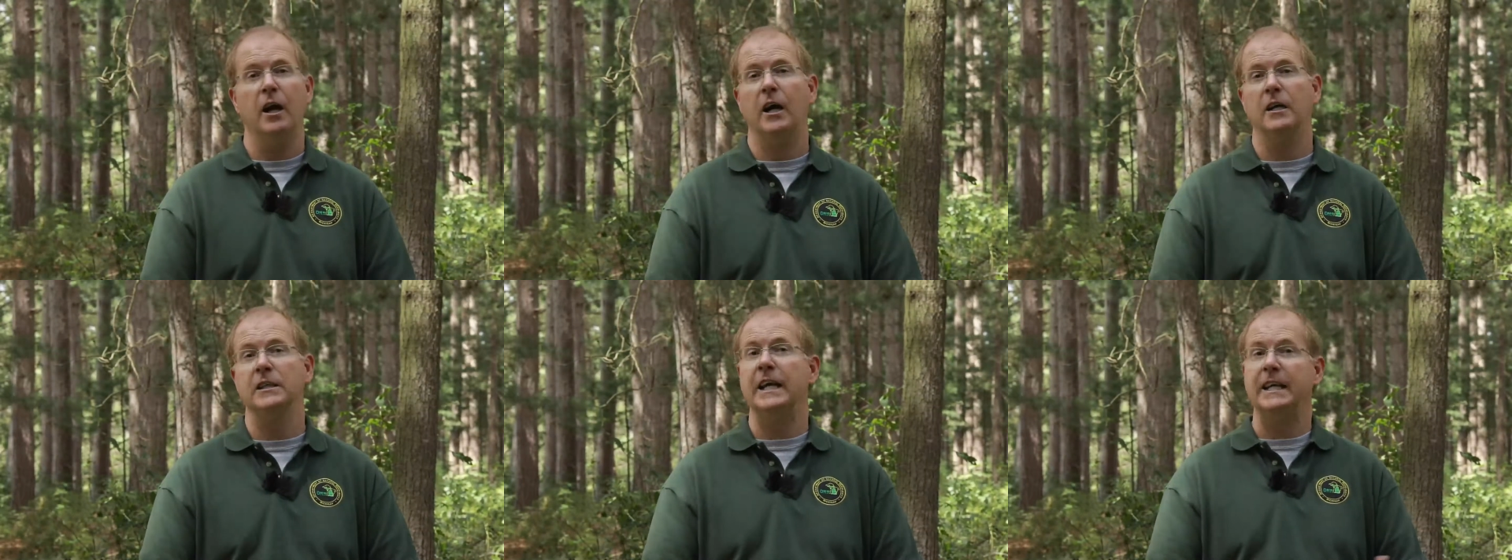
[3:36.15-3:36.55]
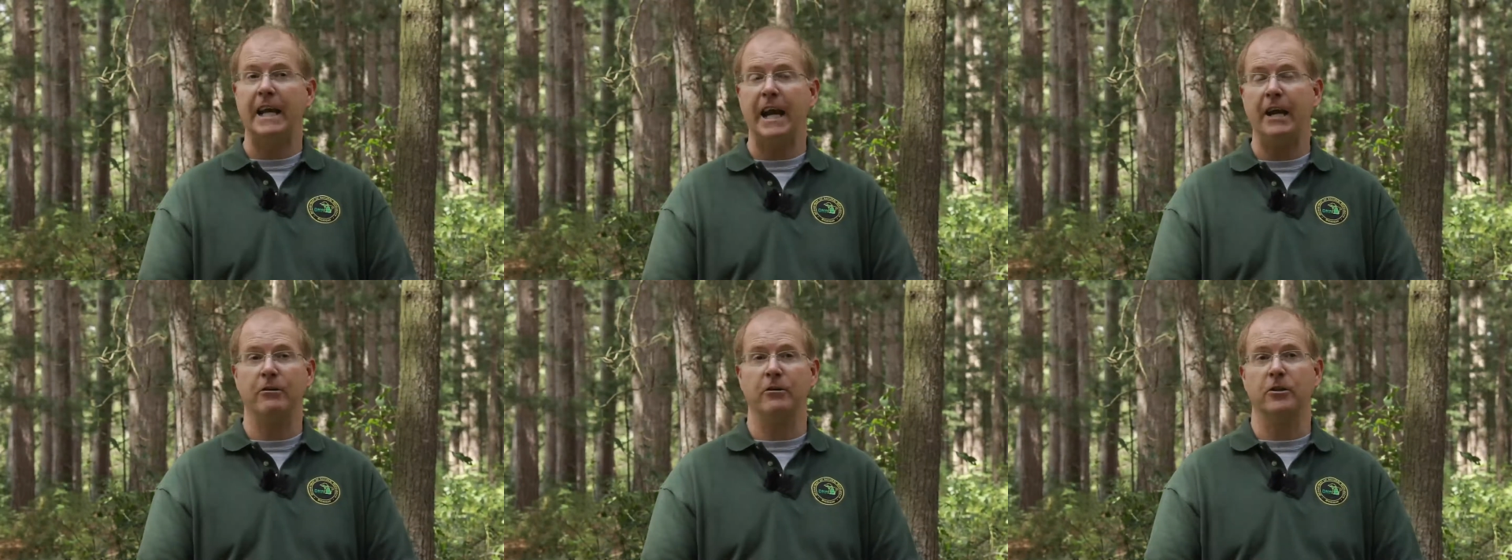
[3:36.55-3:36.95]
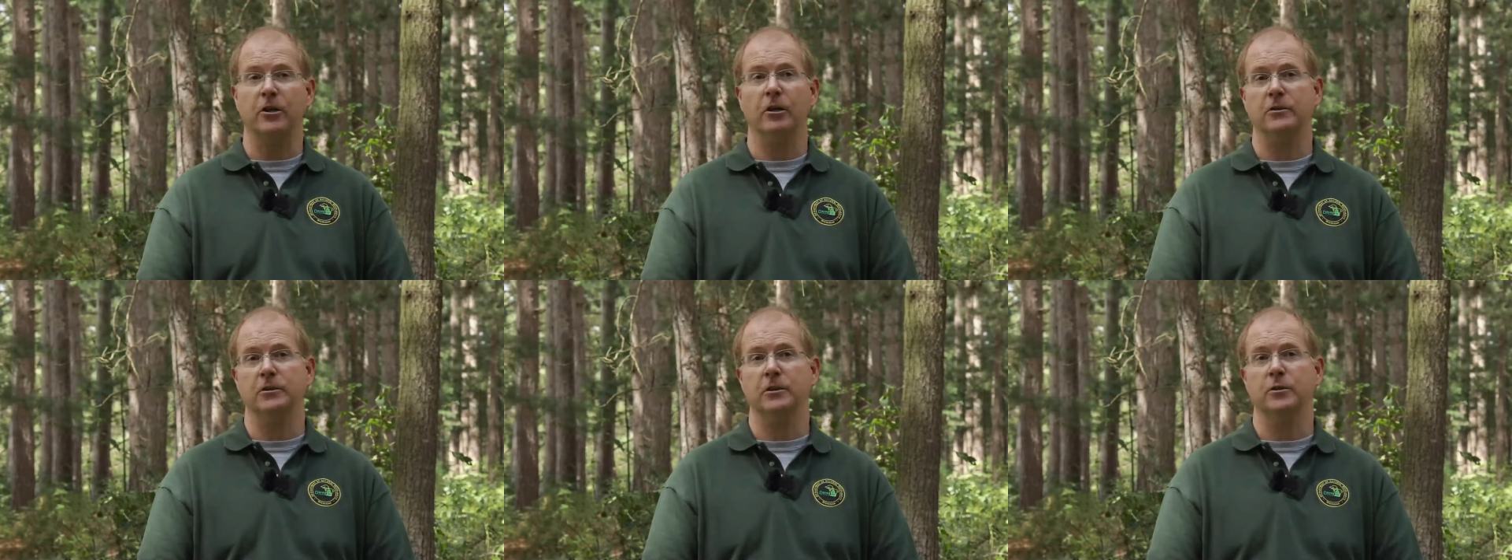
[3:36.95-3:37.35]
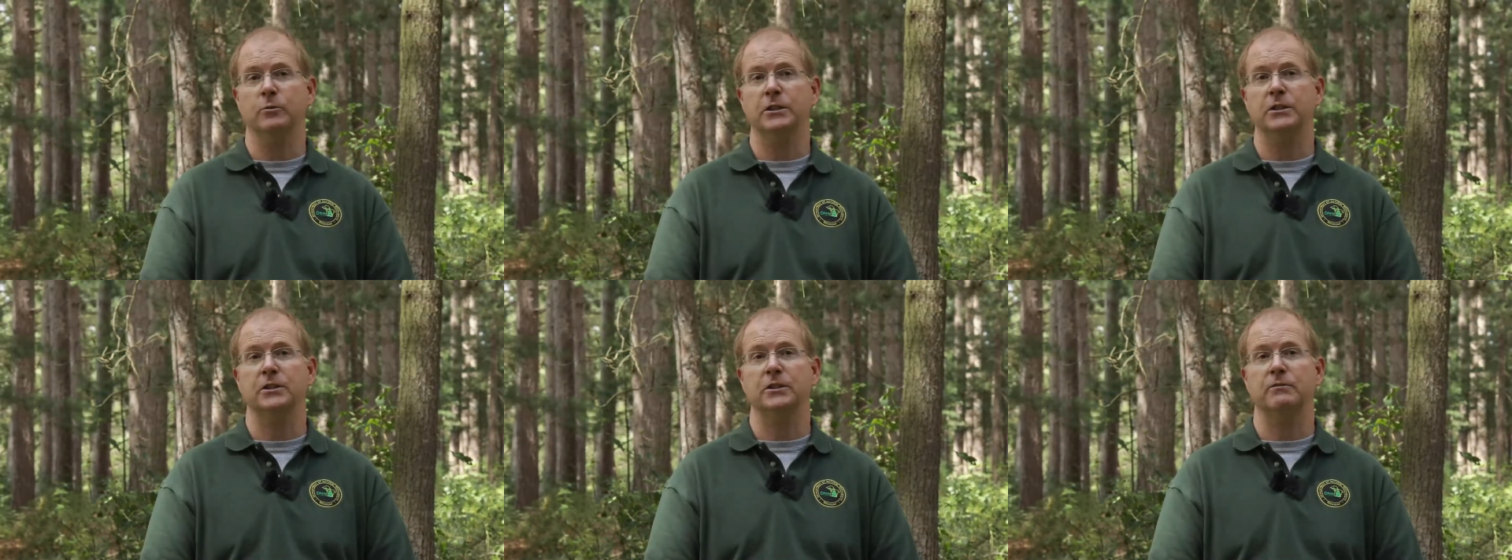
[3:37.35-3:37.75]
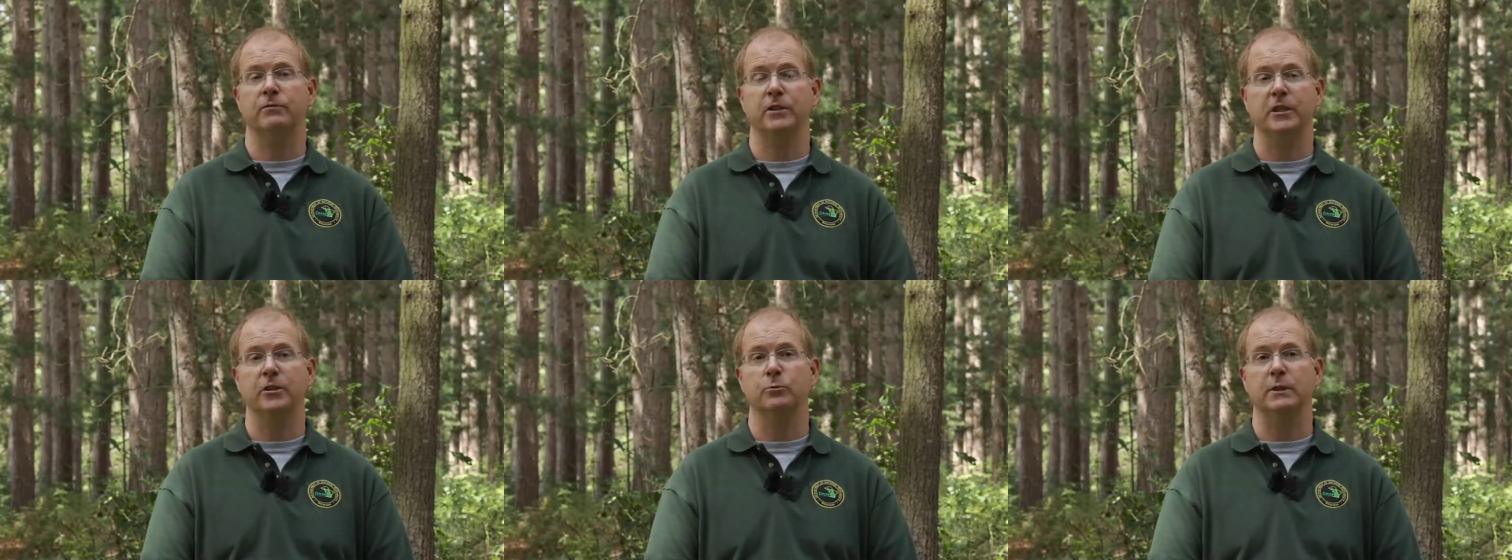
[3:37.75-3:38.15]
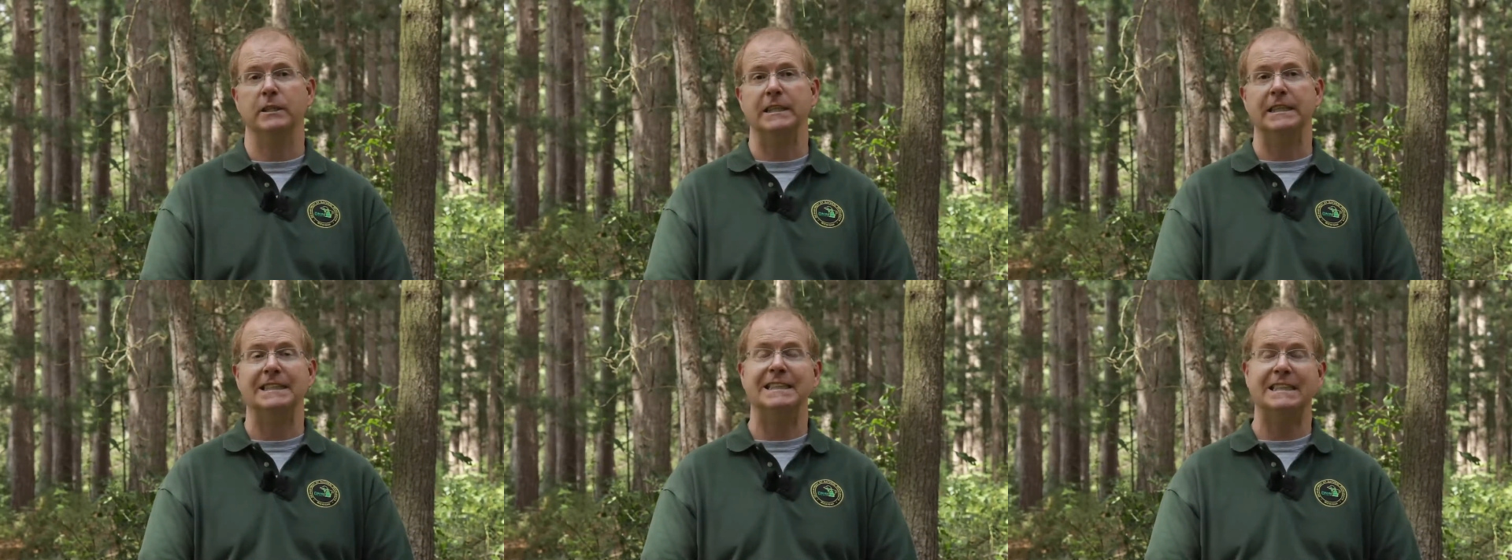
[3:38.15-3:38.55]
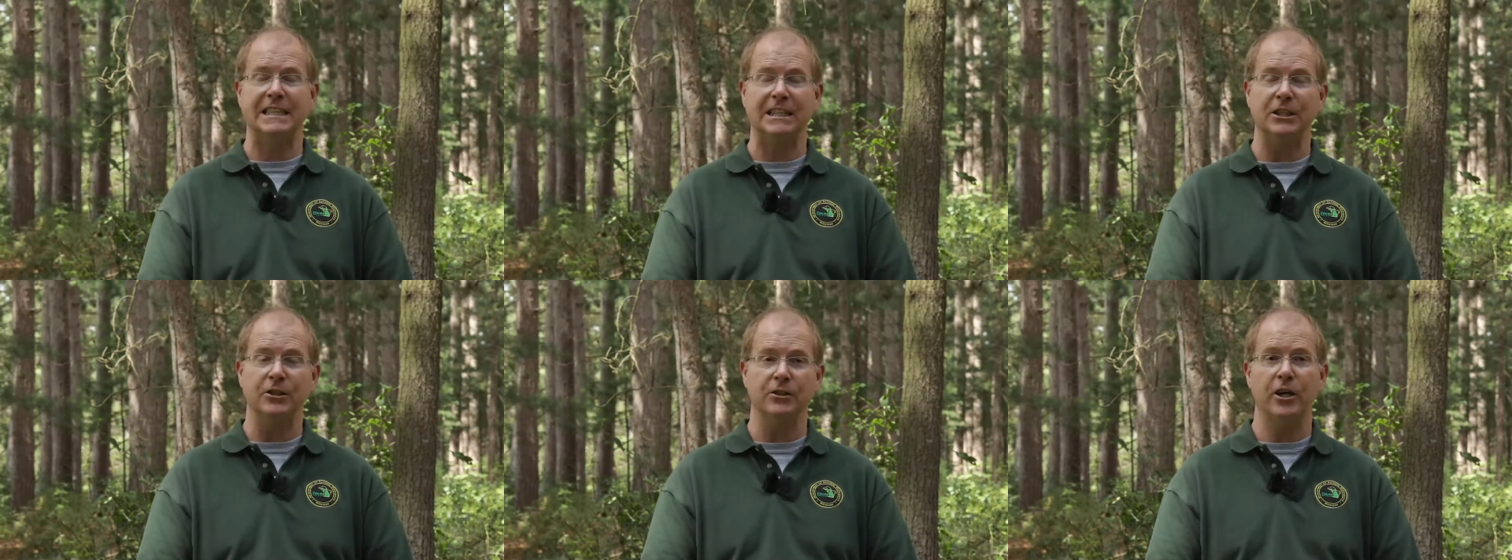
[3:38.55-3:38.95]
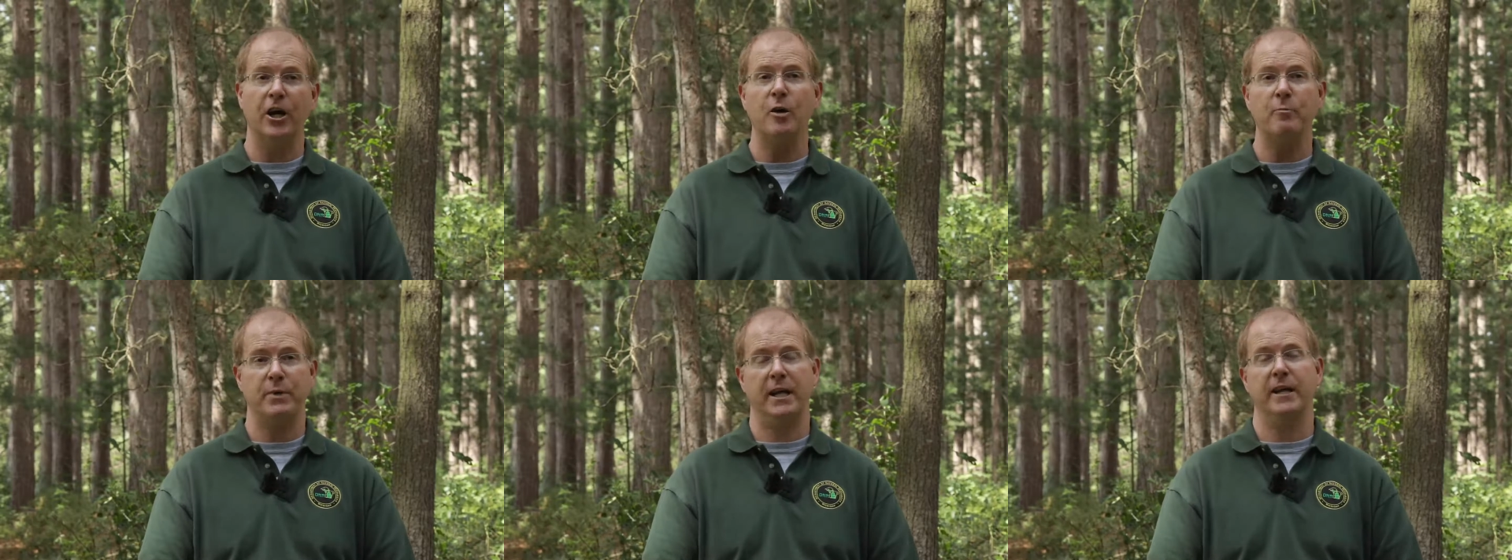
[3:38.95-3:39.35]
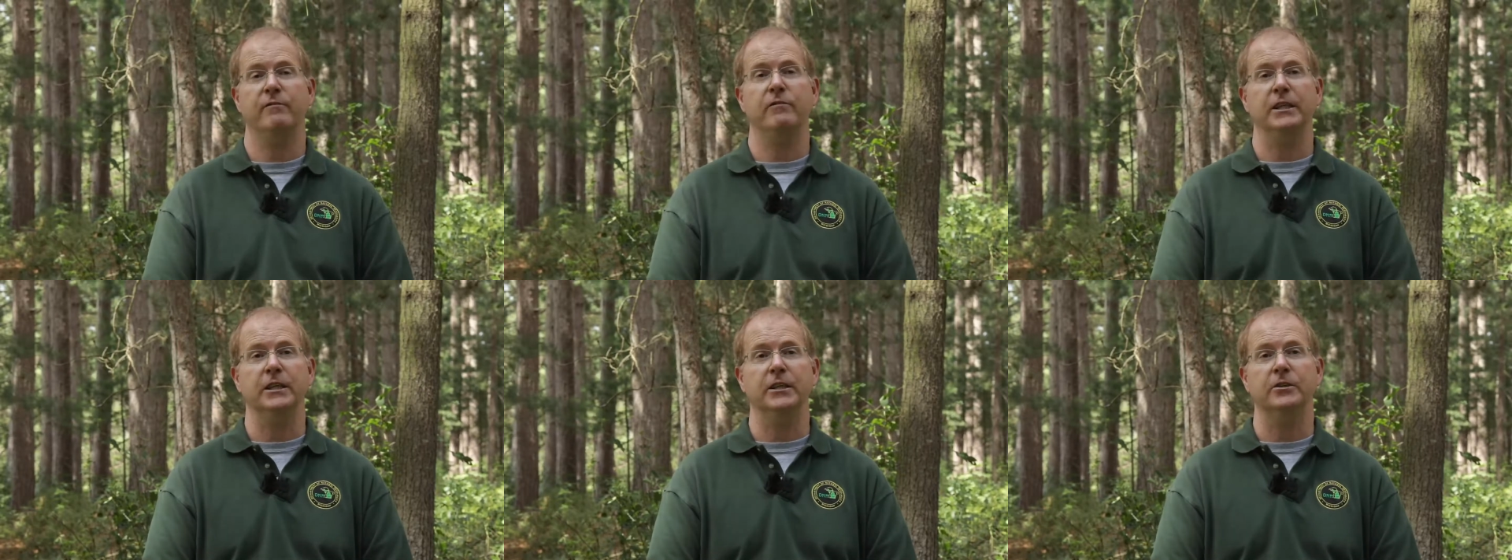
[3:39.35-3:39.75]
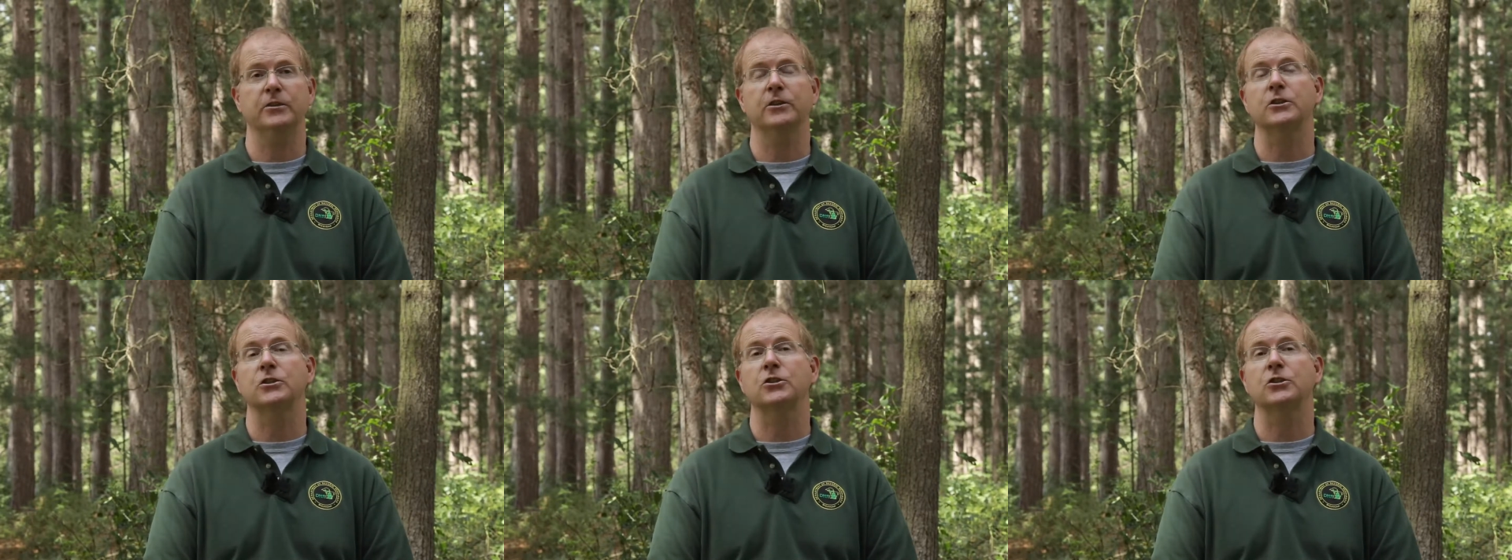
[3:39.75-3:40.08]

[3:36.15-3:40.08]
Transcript: Unlike agriculture, which is frequently tilled up every year, the